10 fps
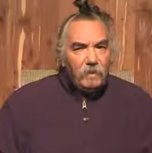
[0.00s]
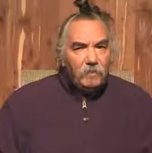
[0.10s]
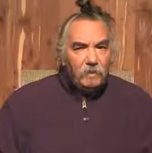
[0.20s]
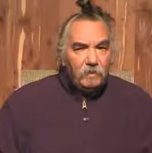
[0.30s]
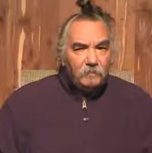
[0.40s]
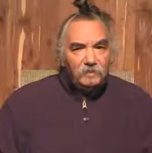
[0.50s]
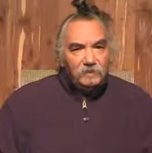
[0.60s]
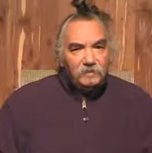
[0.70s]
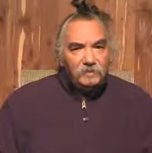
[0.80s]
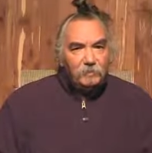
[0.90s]
Well, we have to
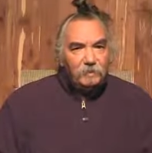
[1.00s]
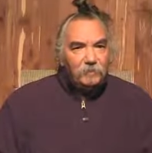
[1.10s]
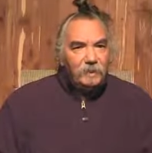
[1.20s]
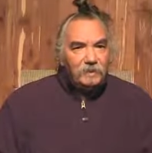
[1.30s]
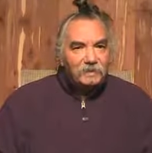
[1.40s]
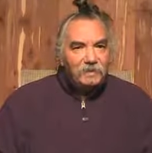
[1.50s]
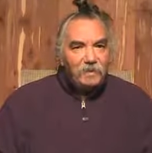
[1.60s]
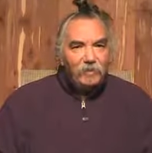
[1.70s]
say some of his madness came